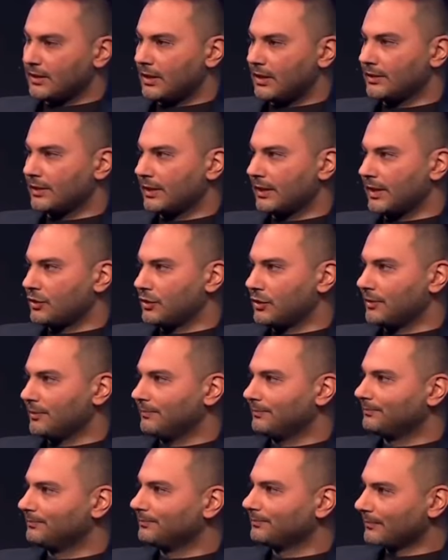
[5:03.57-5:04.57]
on the ledger.
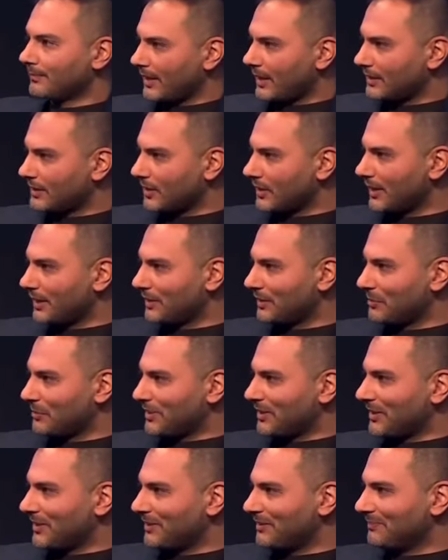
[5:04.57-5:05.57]
Excited to
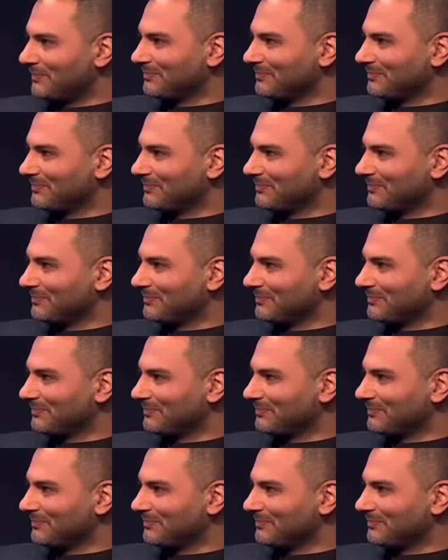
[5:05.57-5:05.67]
be here.